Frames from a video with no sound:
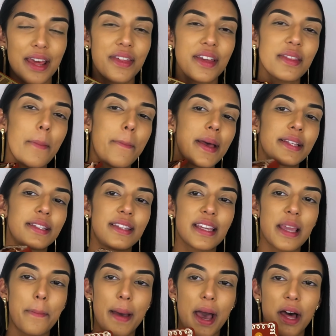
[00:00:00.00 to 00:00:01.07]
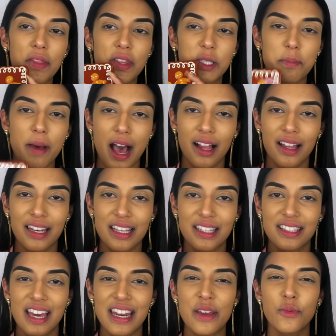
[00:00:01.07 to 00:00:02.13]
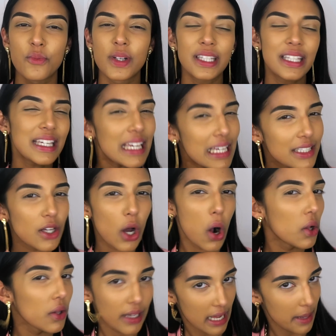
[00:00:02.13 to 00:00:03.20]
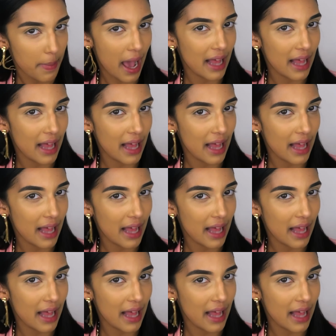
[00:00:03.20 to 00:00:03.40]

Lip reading: And I think the best thing about this palette is that it really is a holiday